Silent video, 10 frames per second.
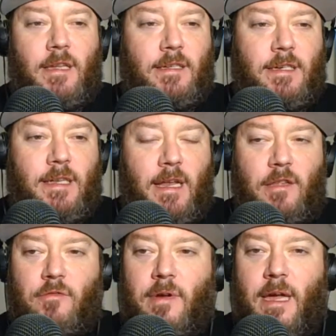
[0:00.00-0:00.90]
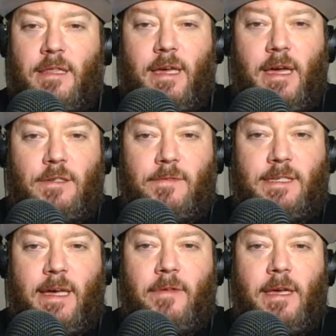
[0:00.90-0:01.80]
1983, at the age of
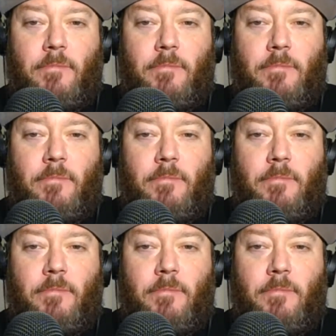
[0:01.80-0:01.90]
70.